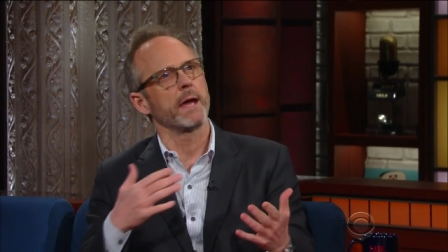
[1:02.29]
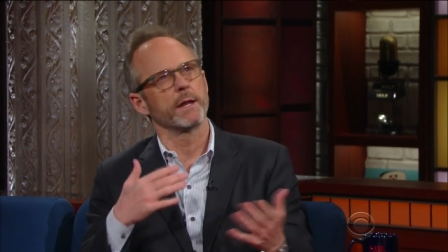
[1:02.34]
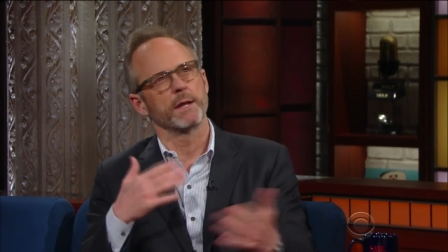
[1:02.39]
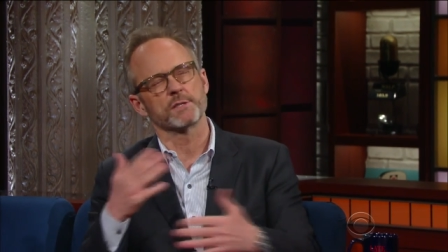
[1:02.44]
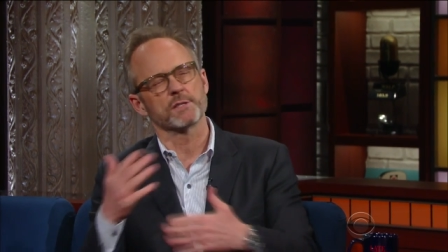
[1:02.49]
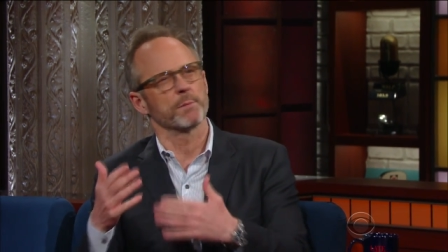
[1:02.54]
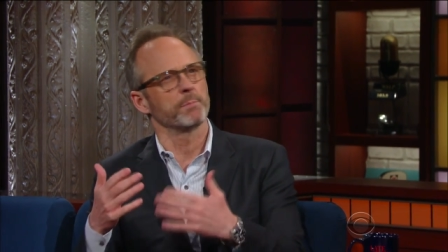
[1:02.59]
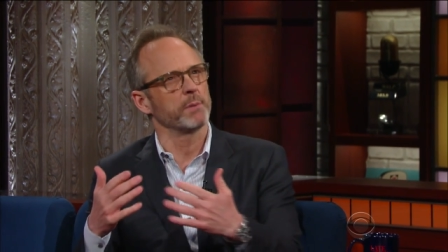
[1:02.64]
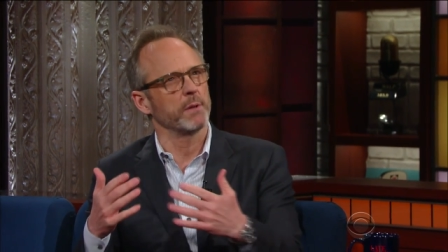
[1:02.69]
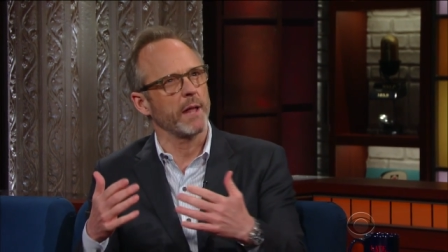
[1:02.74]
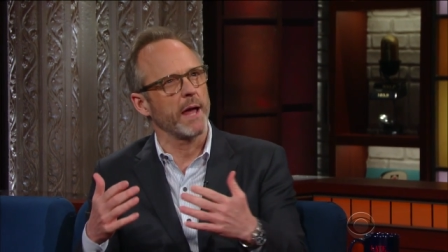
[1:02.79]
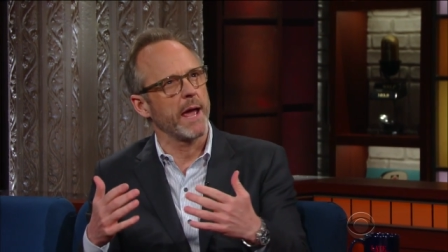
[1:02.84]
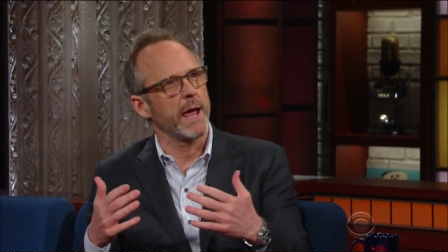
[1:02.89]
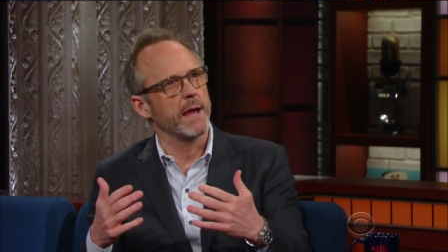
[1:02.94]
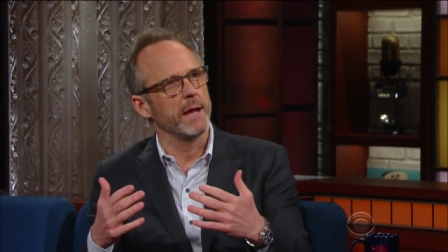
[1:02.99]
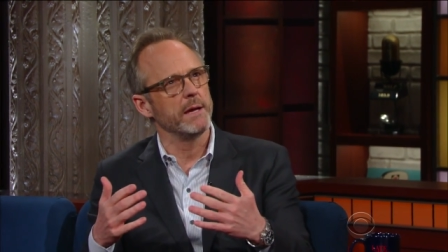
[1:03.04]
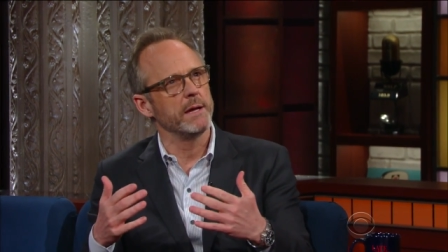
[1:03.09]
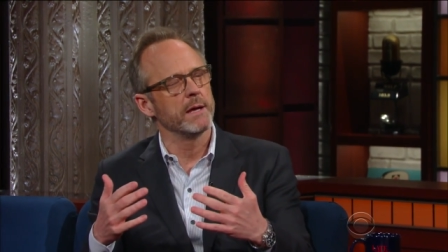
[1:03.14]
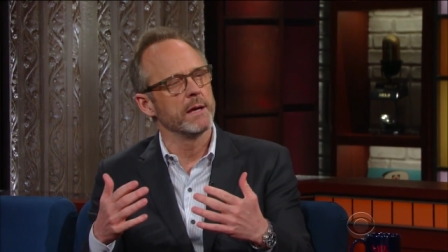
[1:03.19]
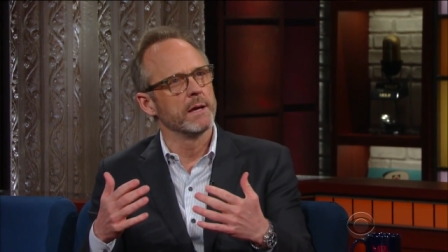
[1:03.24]
and it's a
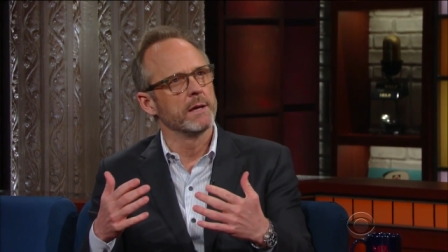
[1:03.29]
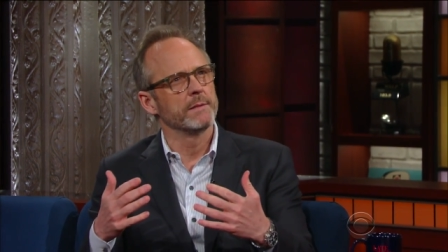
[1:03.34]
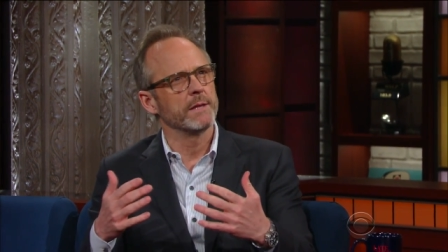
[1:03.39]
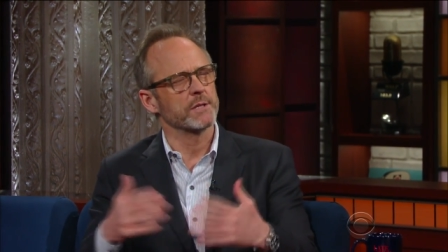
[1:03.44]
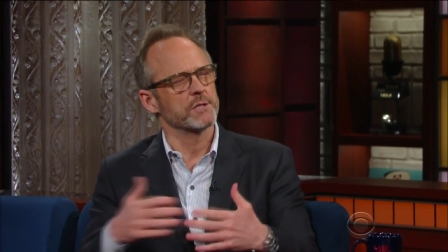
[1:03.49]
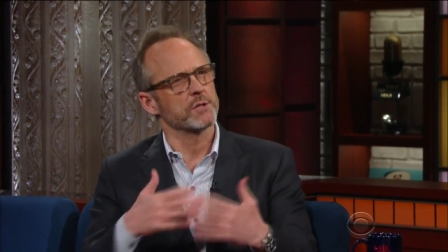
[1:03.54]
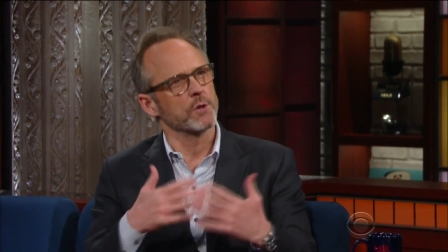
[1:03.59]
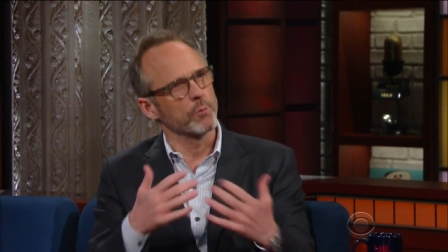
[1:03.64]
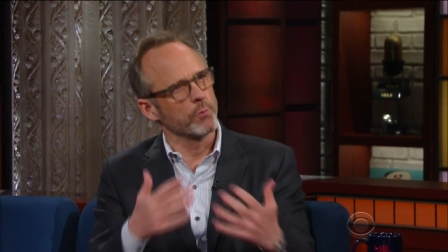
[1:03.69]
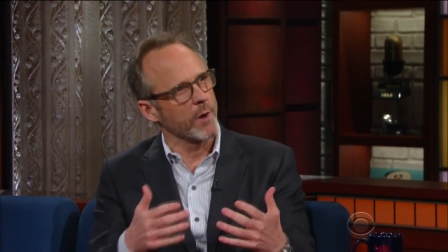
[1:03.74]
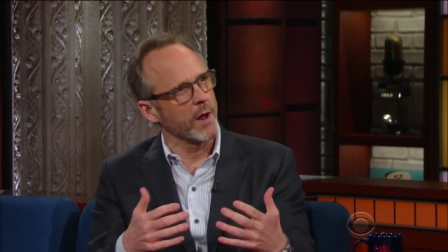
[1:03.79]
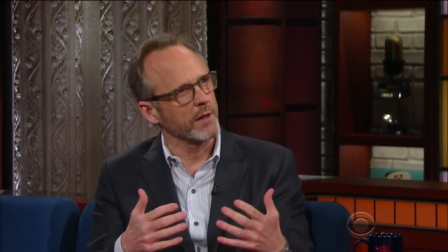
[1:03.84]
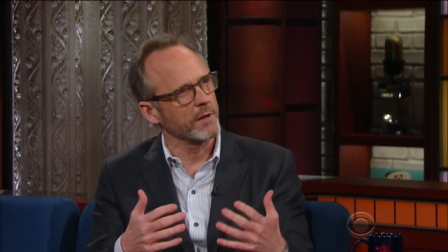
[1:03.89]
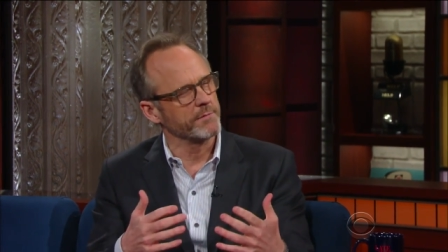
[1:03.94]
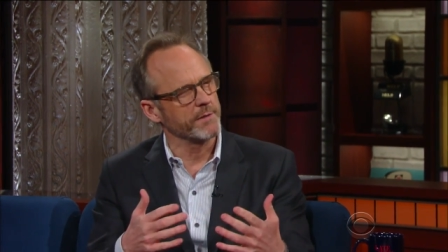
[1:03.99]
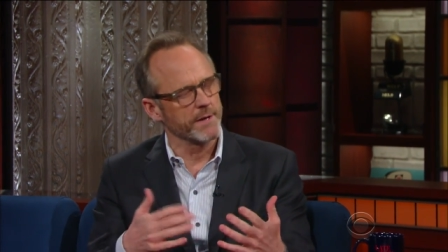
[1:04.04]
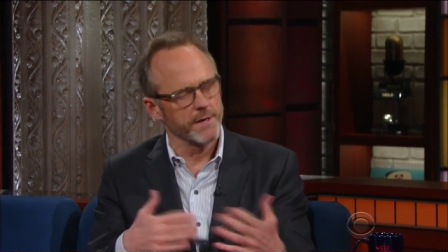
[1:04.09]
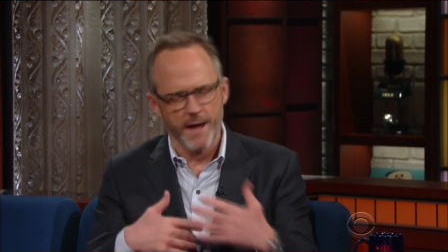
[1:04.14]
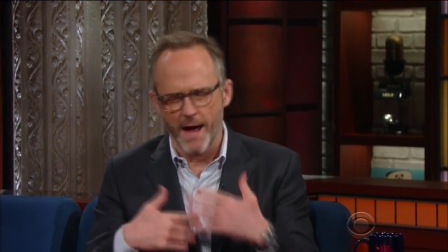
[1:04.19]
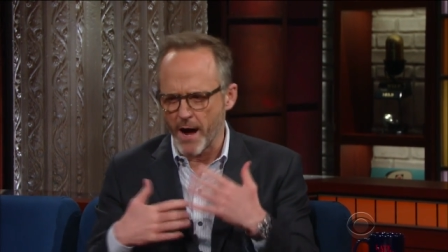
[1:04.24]
play that's so
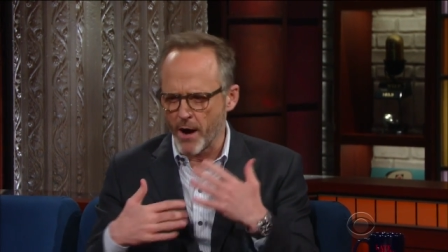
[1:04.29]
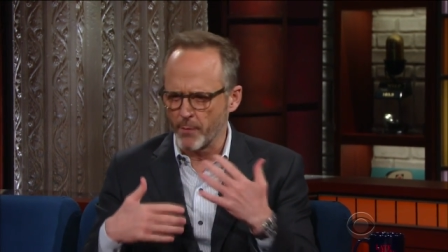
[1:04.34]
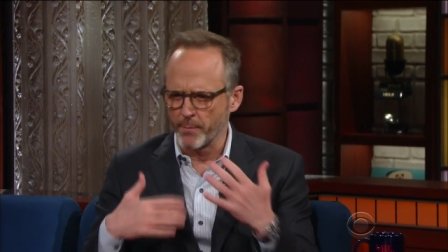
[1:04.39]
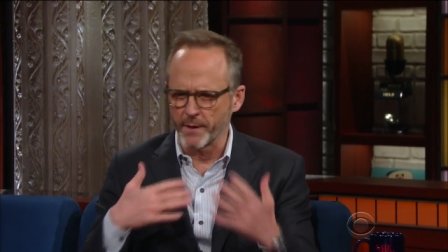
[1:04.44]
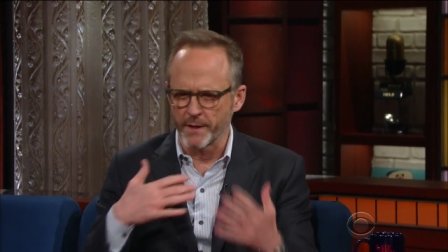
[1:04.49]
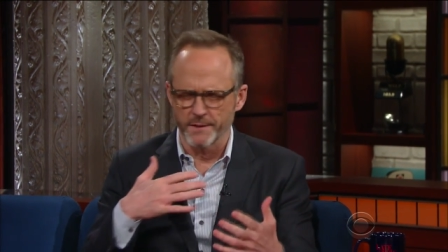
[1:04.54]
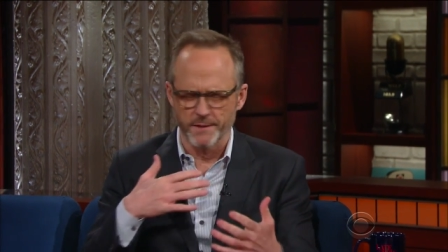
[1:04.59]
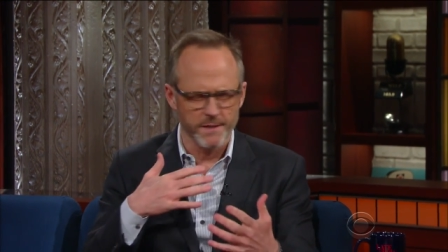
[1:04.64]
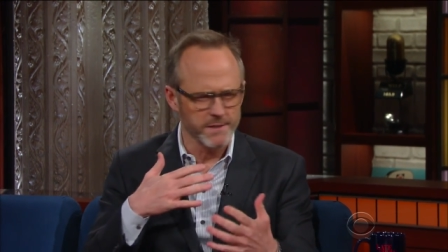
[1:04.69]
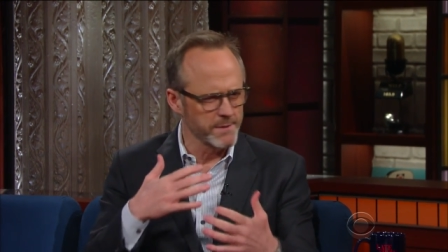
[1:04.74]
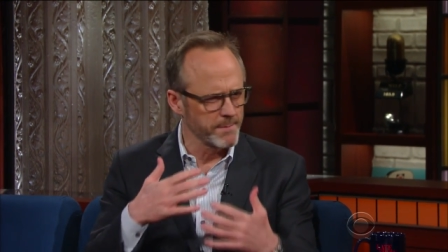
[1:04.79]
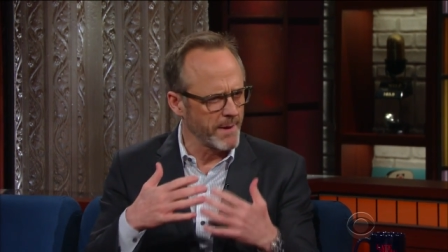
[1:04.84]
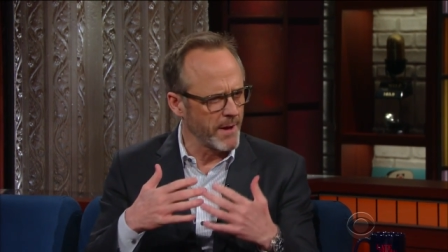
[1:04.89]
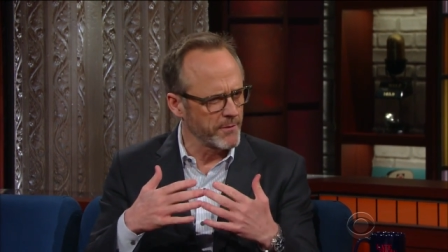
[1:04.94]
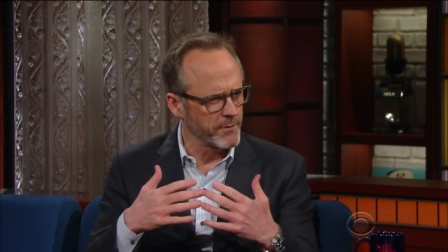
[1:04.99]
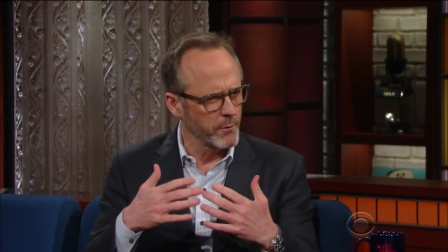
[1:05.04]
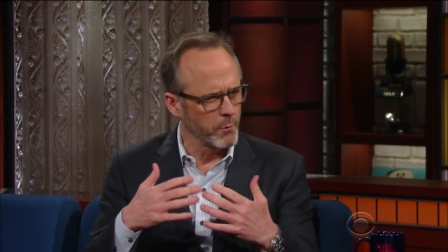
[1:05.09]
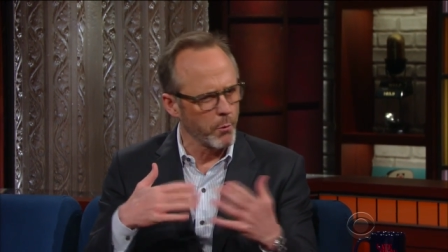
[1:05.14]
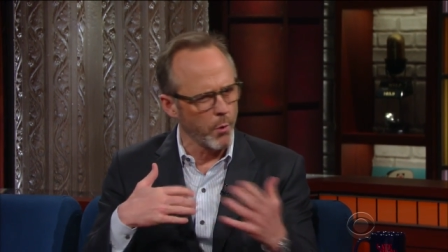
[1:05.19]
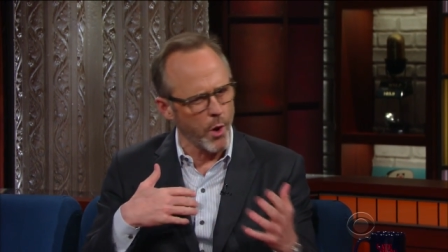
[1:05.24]
relevant now because it's
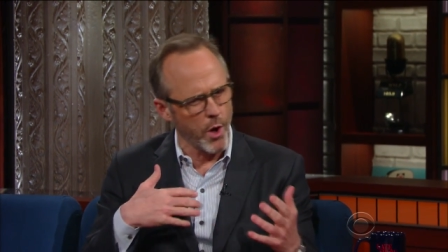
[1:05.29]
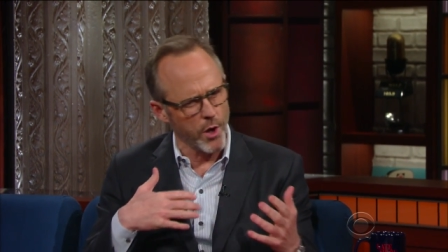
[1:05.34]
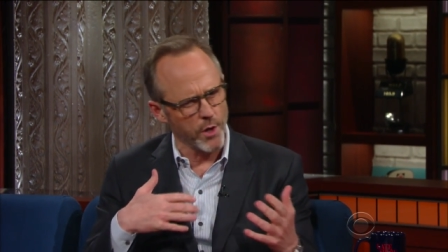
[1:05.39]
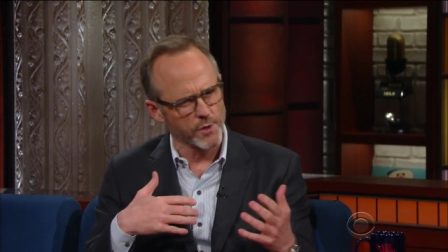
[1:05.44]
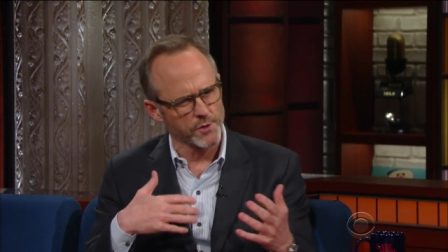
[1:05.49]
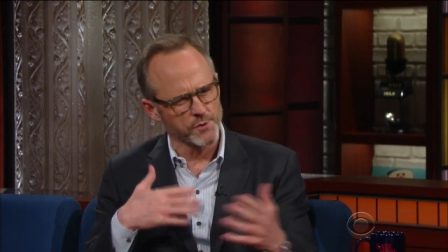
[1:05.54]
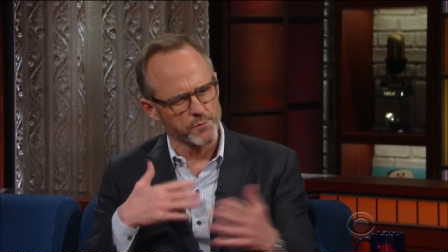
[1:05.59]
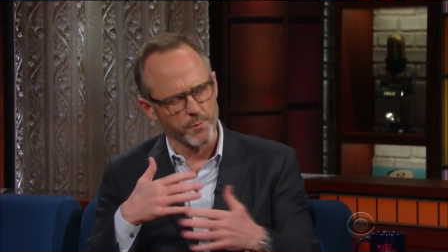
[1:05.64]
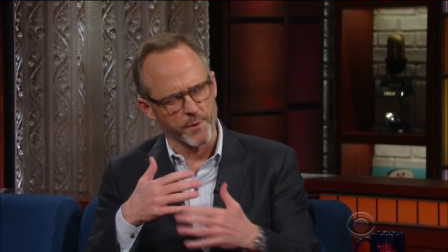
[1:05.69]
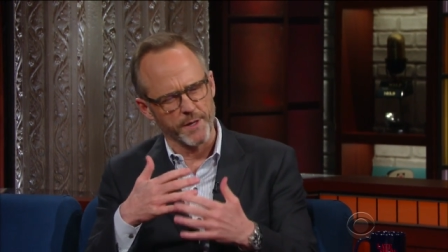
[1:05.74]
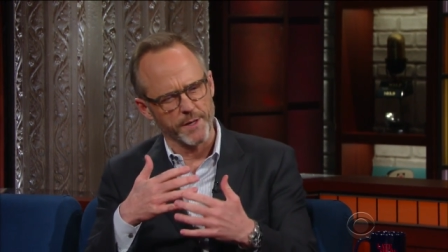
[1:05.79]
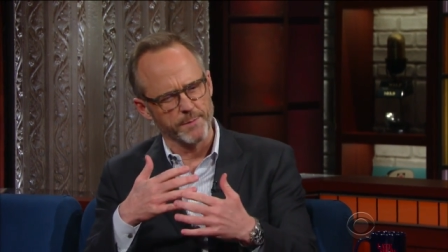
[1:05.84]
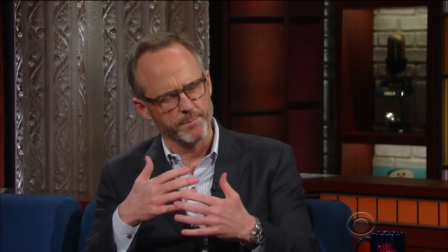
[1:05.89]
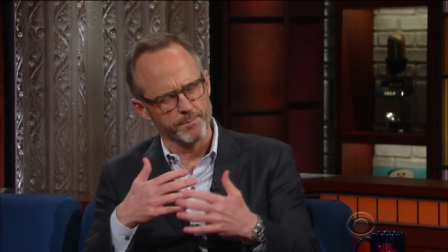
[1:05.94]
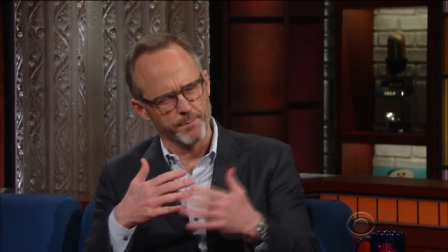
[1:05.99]
about the walls we